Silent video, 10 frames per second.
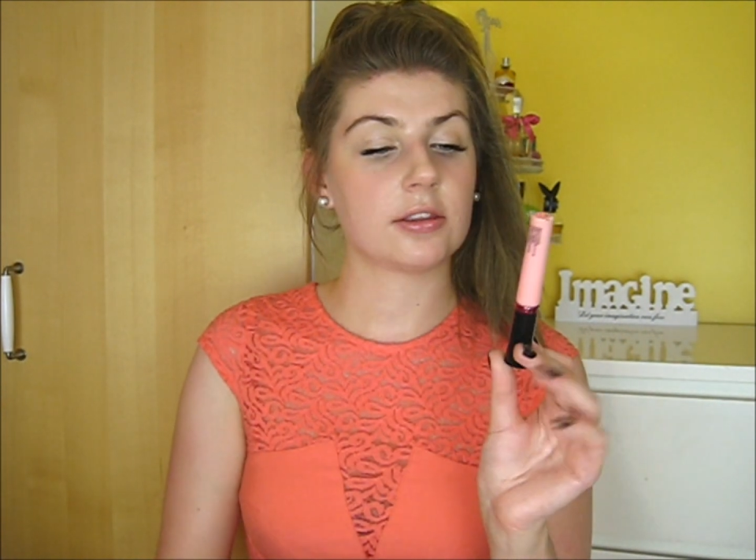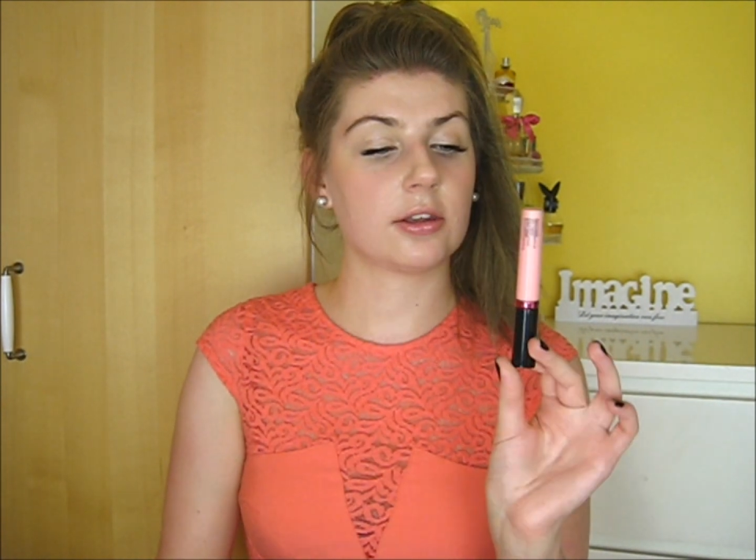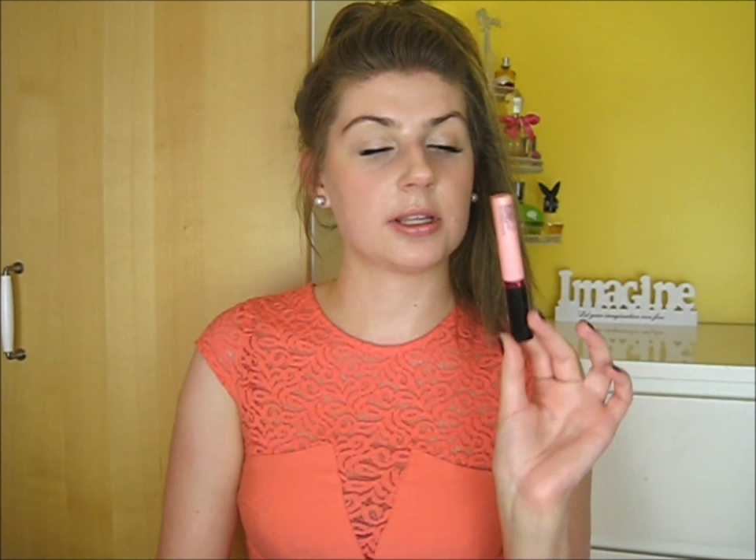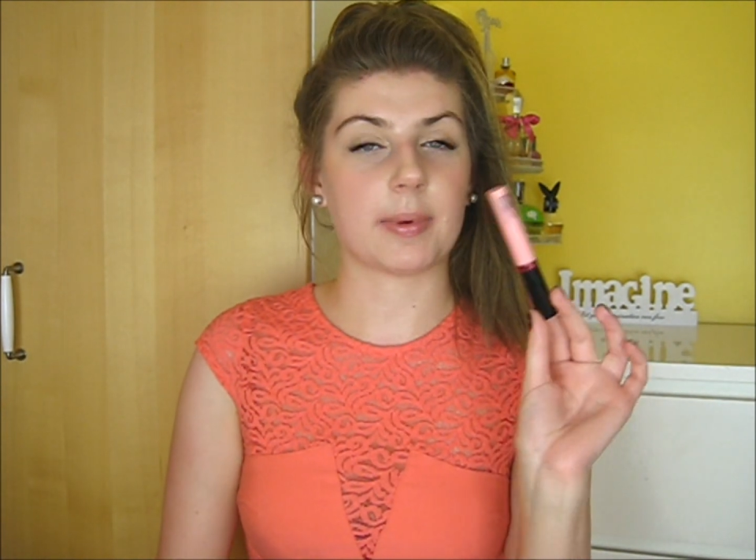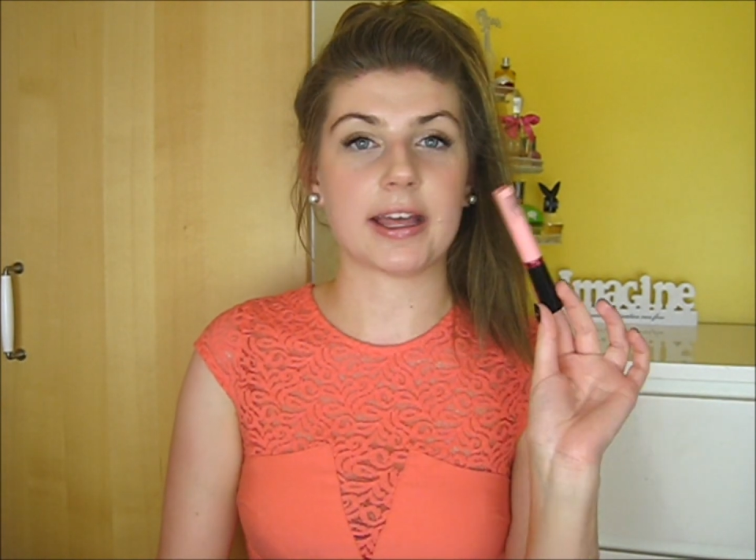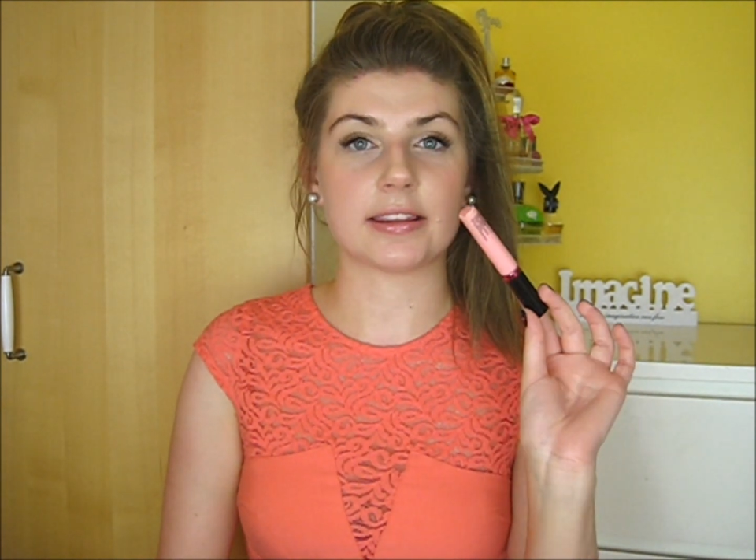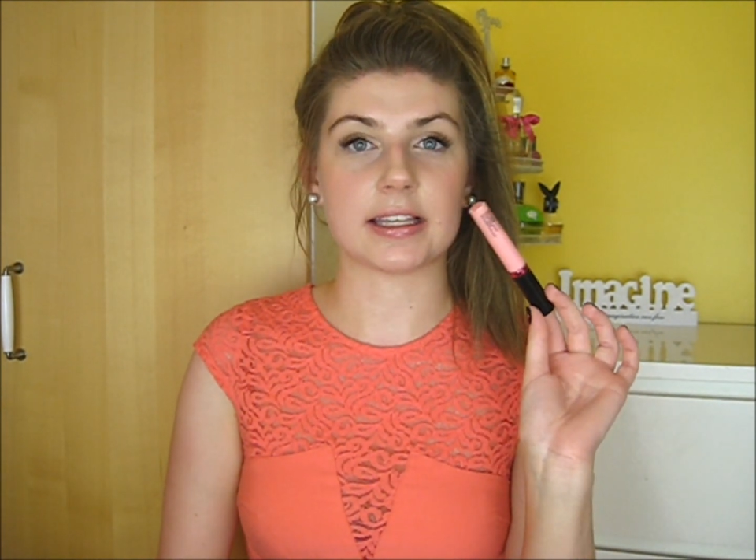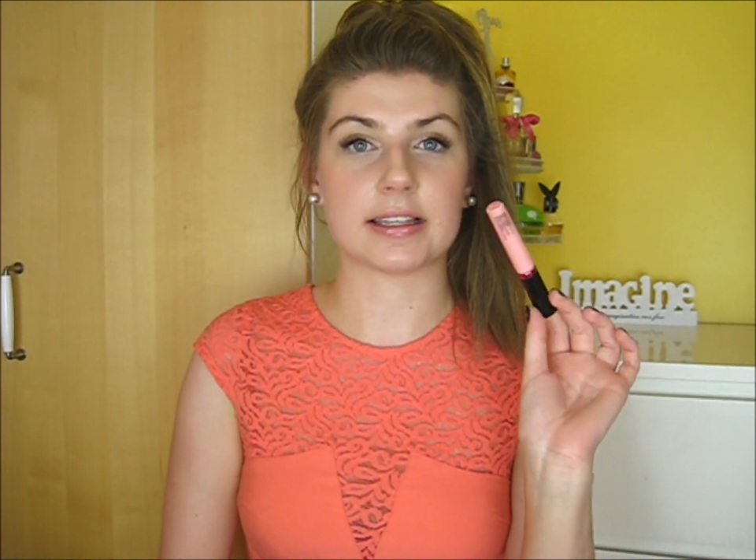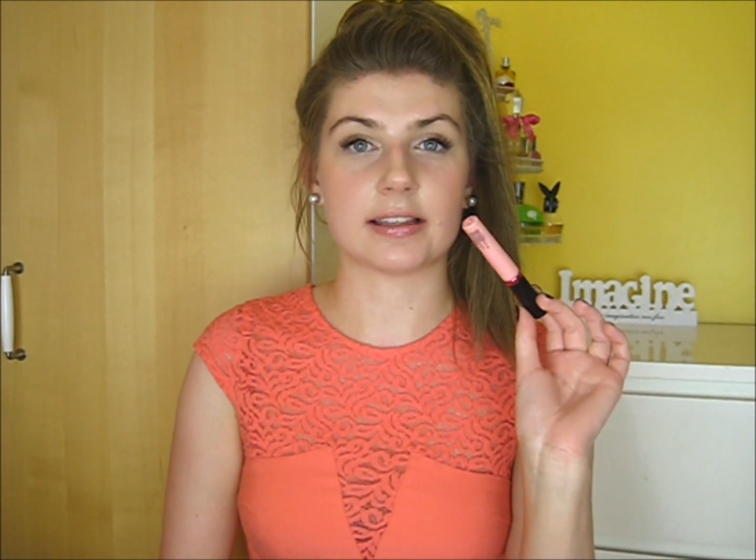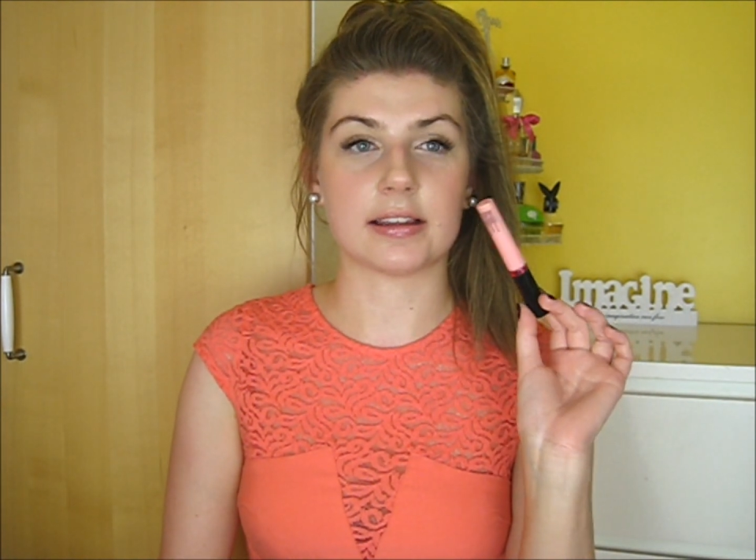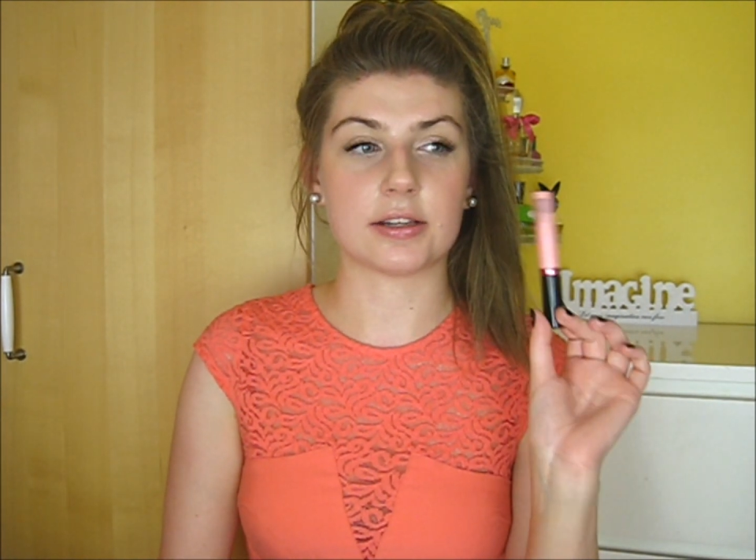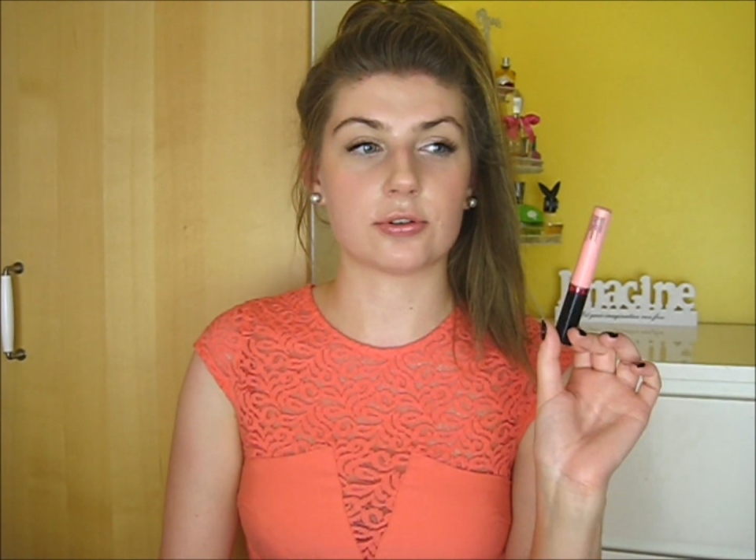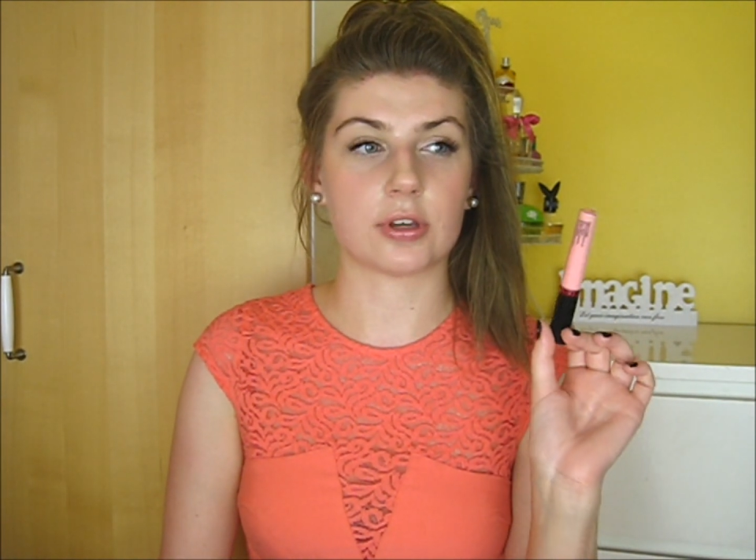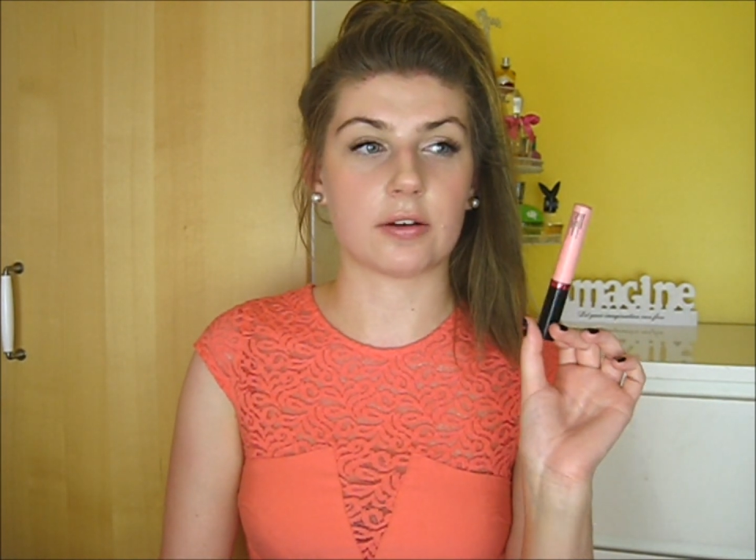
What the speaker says: The only bad thing is that they do